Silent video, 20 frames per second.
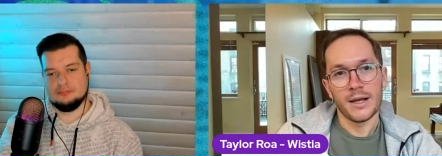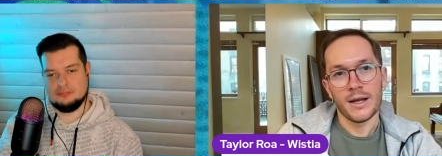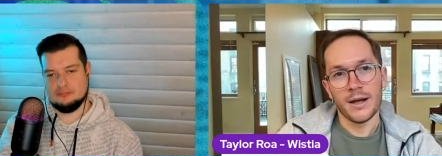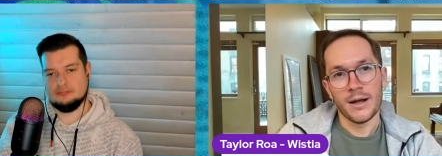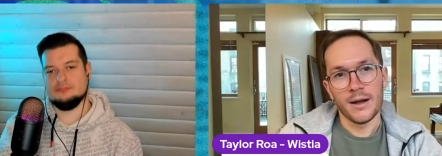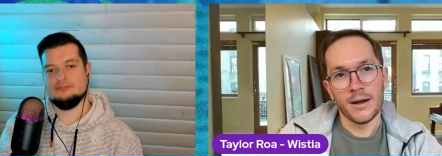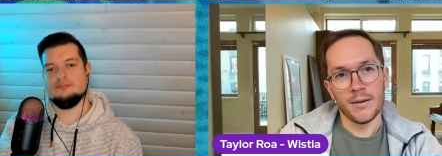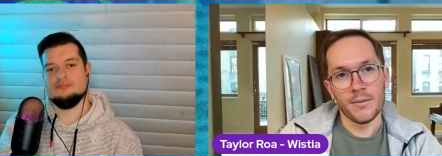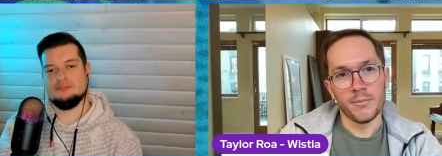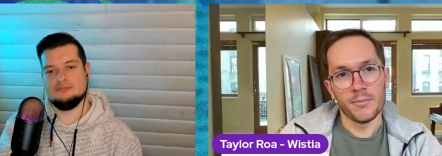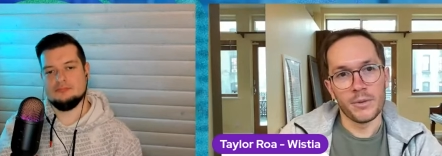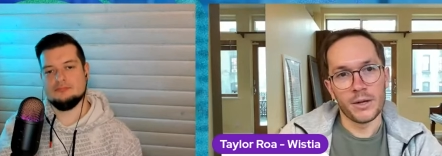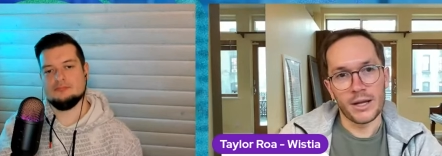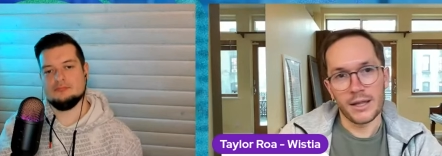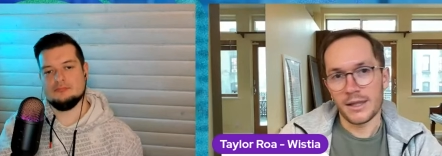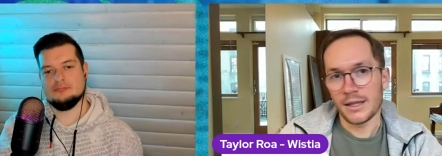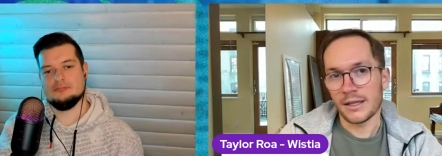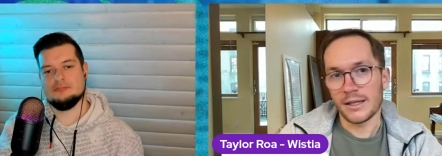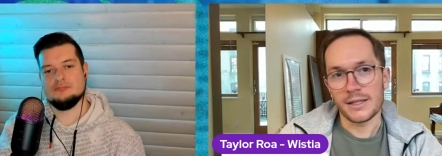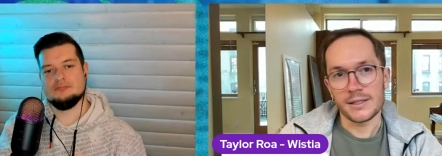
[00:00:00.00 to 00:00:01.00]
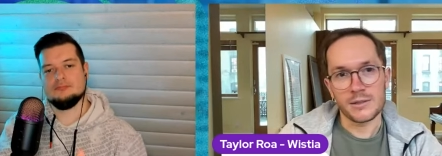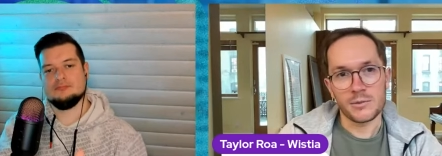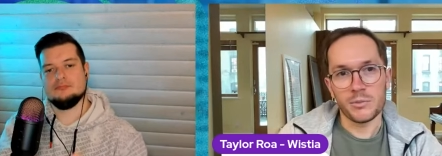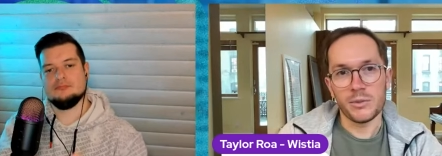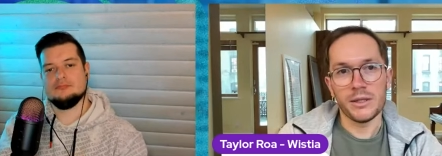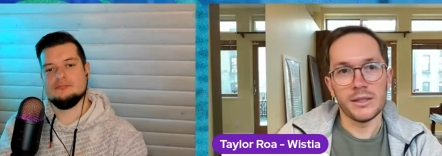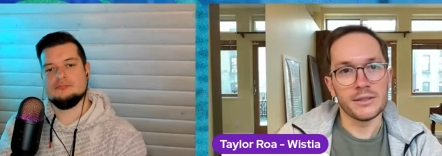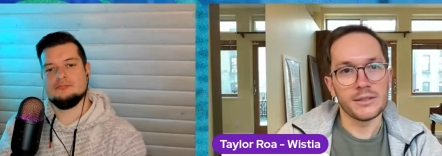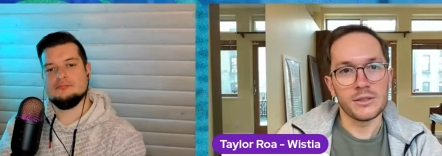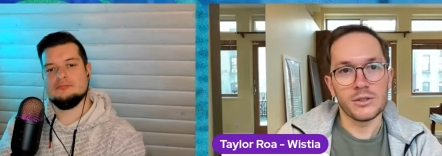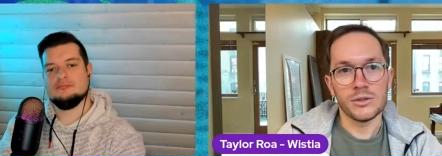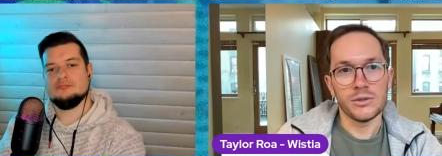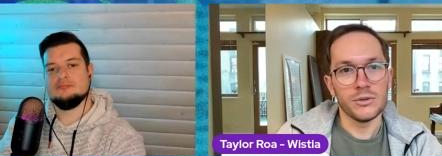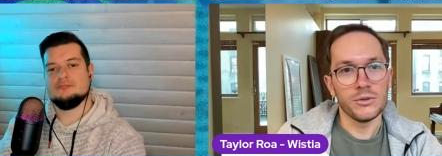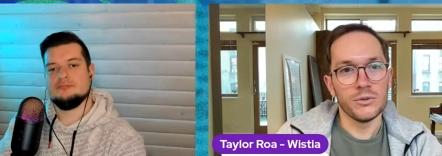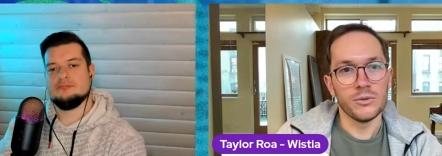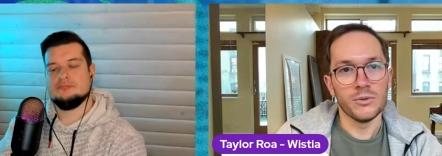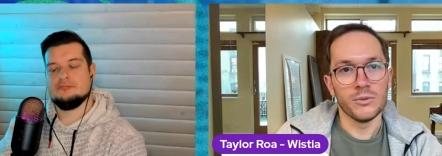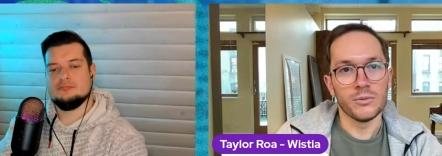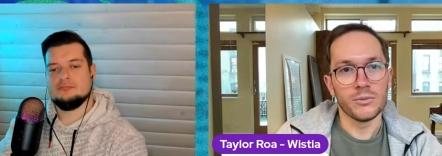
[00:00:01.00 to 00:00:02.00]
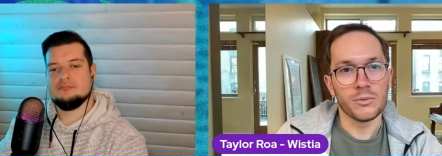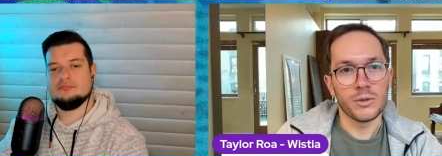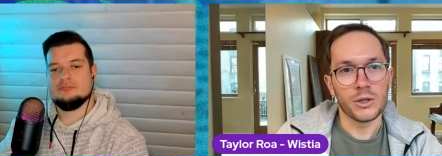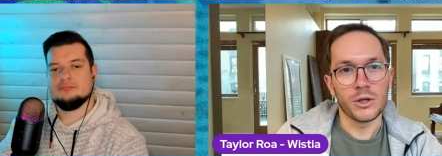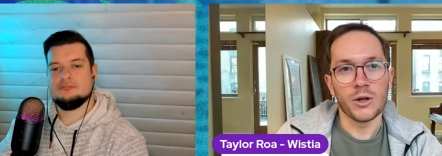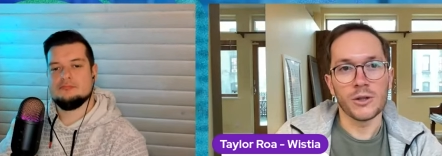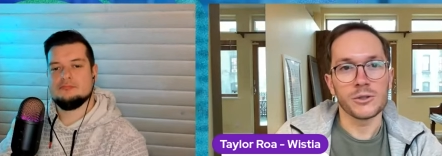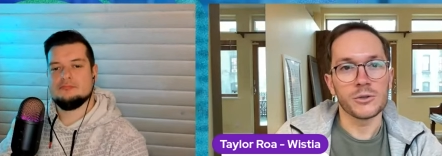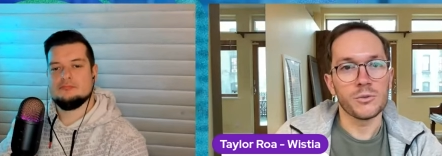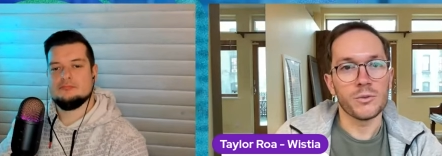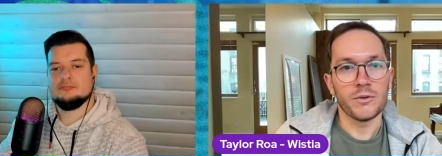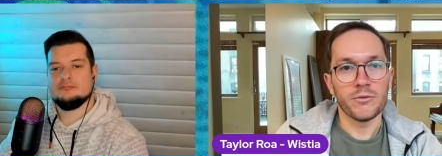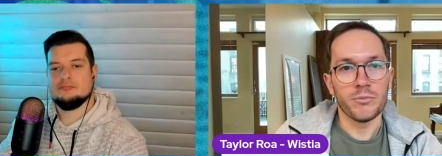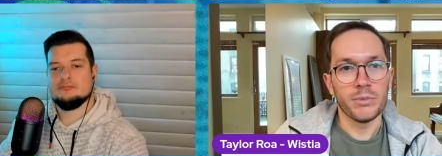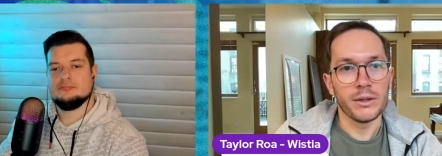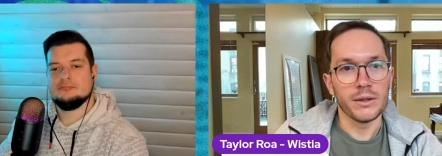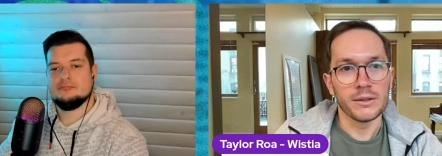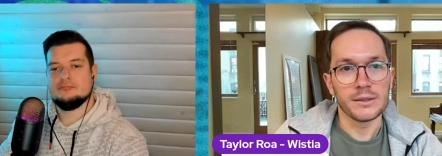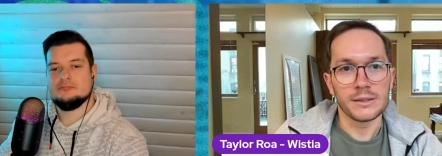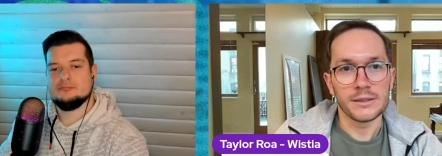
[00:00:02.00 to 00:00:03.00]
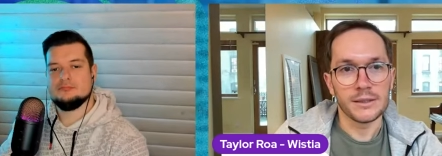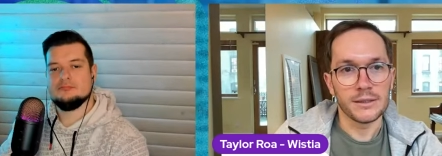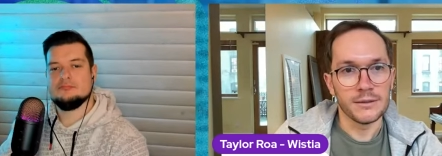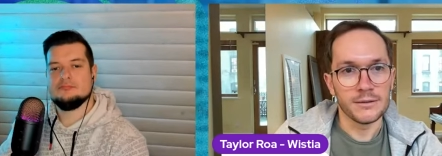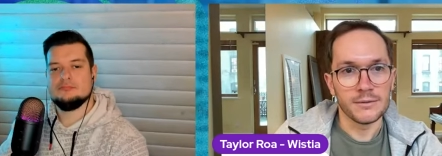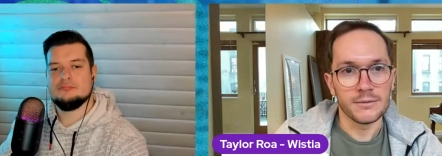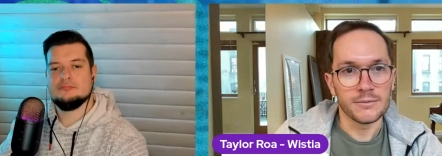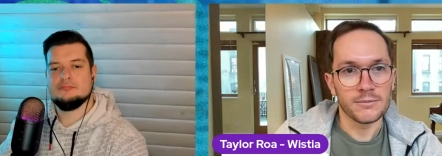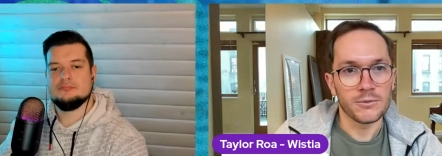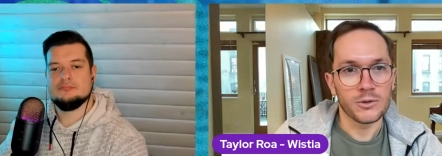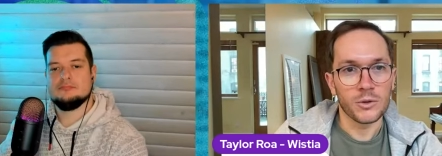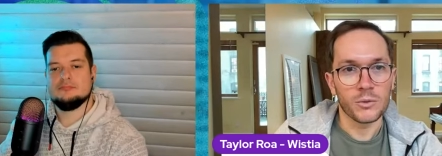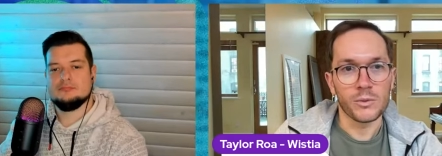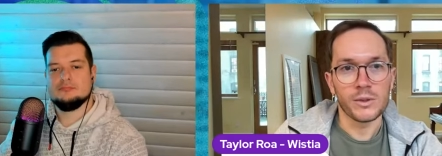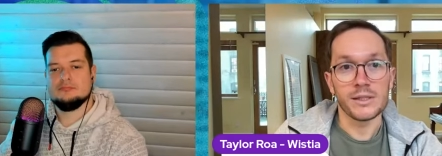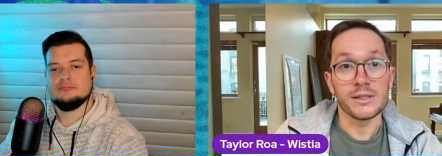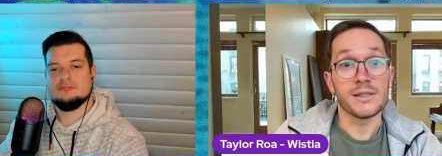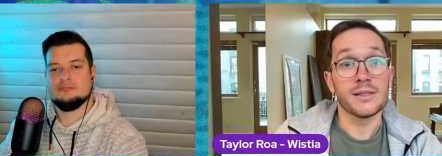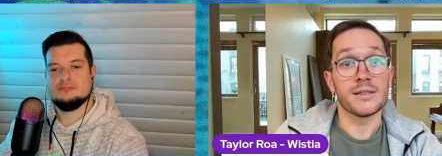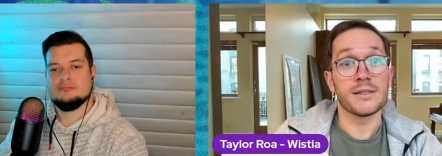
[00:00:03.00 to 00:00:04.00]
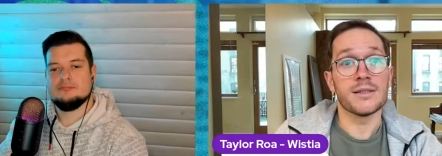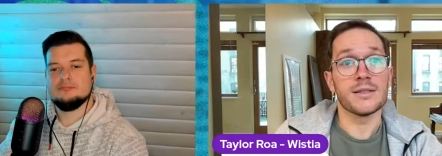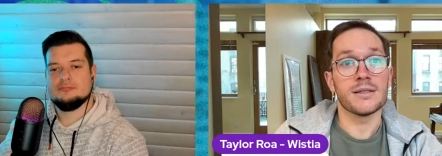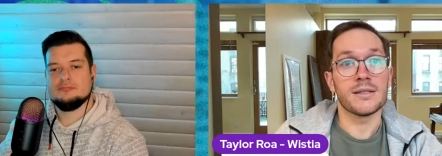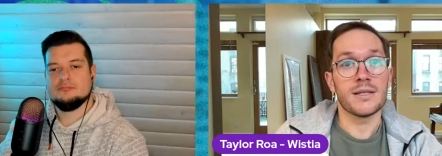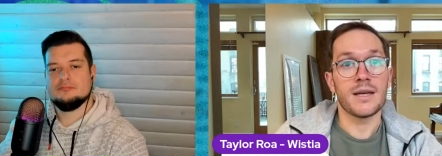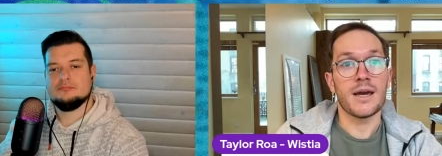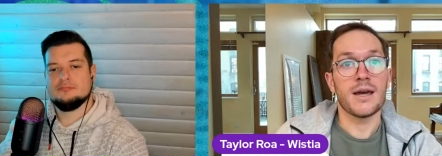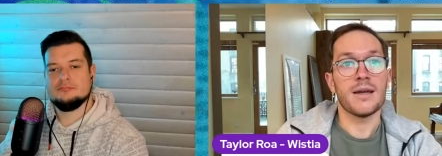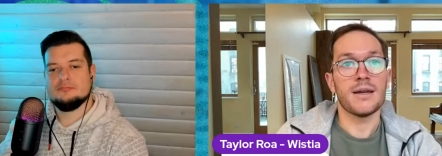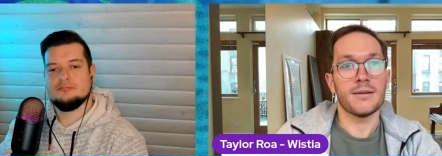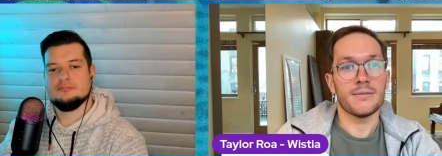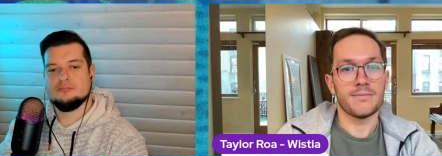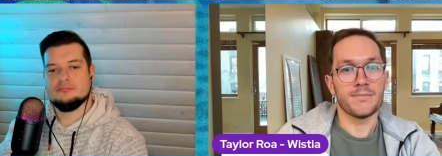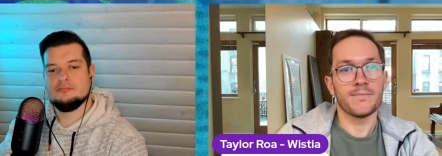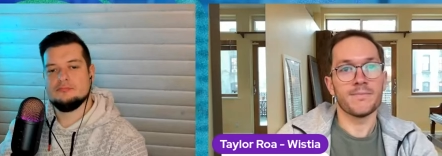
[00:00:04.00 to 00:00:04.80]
Speaker 1: Um, but I think that speaks to the culture we've built and the reasons to stay